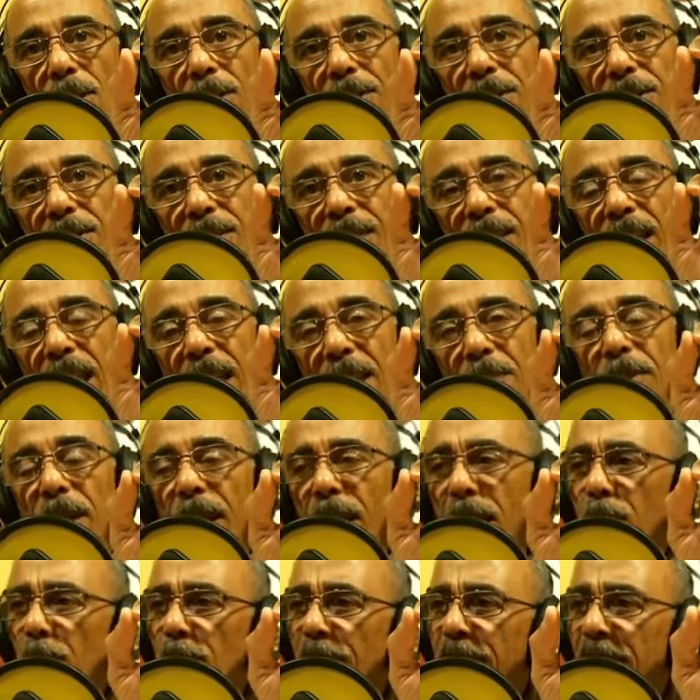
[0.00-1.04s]
same
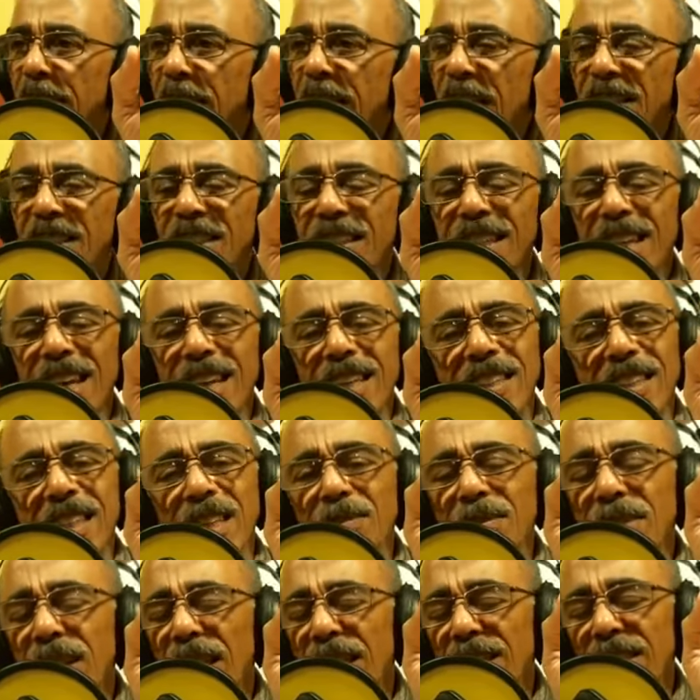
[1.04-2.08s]
day was it yesterday it
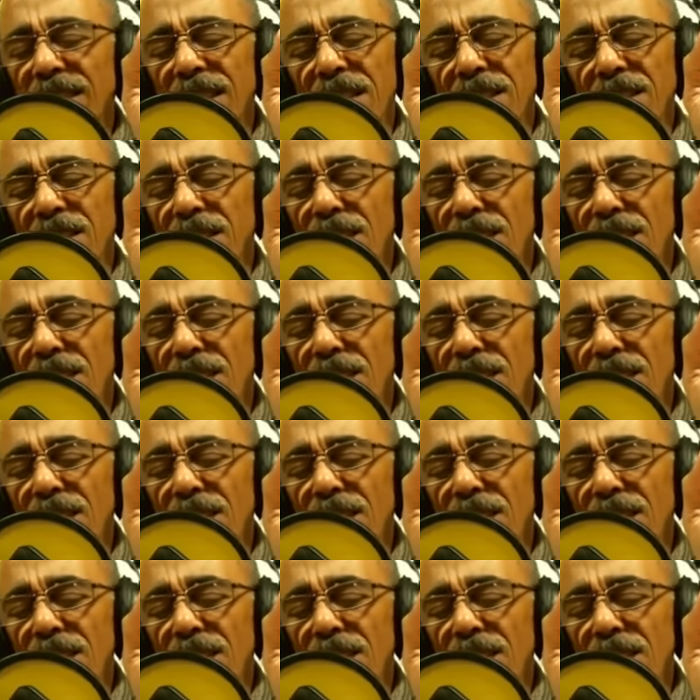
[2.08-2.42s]
seems like such